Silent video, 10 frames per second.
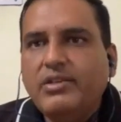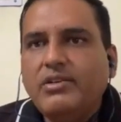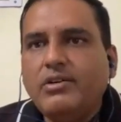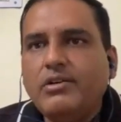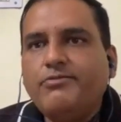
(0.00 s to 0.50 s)

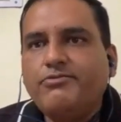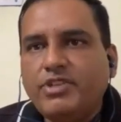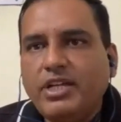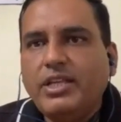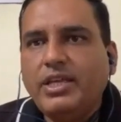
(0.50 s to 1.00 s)
of
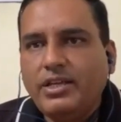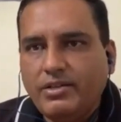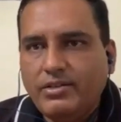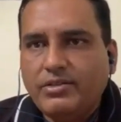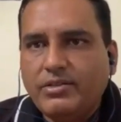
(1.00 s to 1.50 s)
training
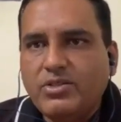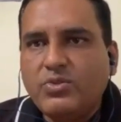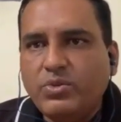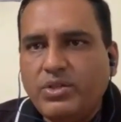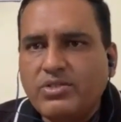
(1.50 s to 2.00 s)
the
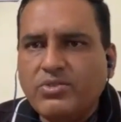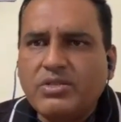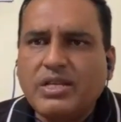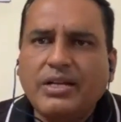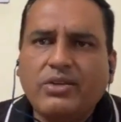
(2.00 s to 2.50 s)
students. So it
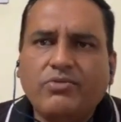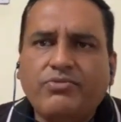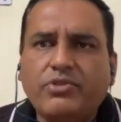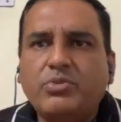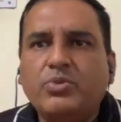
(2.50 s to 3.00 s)
started off
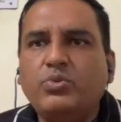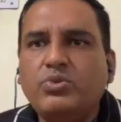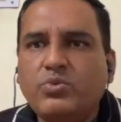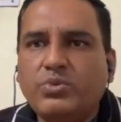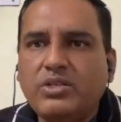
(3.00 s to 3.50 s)
from 2
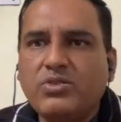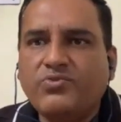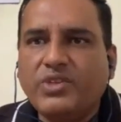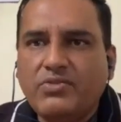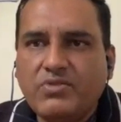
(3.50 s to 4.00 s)
students to
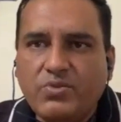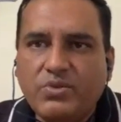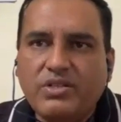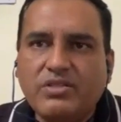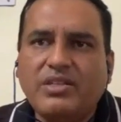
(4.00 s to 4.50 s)
5
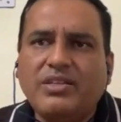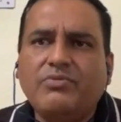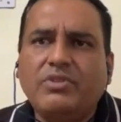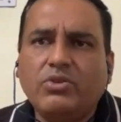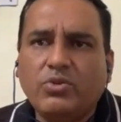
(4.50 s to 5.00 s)
students, then it
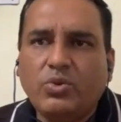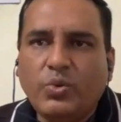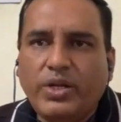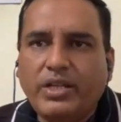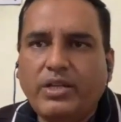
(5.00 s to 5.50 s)
went on to
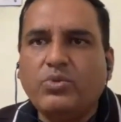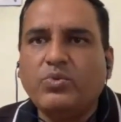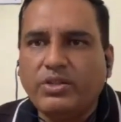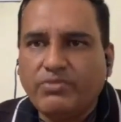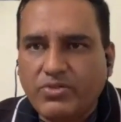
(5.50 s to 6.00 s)
20 to
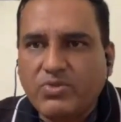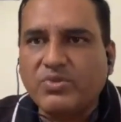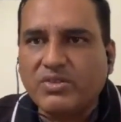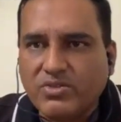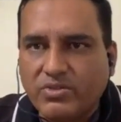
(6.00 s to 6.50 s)
25
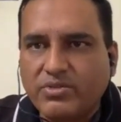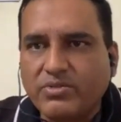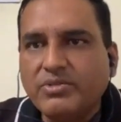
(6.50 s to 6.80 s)
students also.